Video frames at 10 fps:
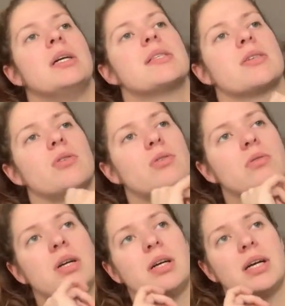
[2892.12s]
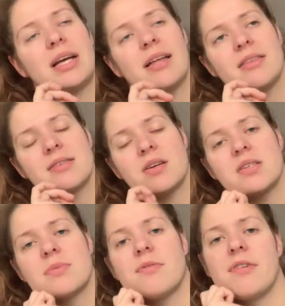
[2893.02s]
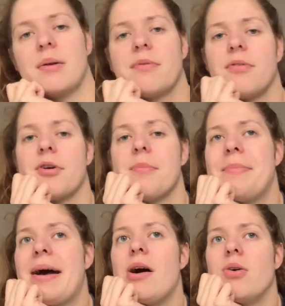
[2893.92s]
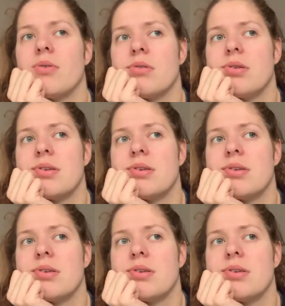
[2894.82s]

So I got this custom framed for about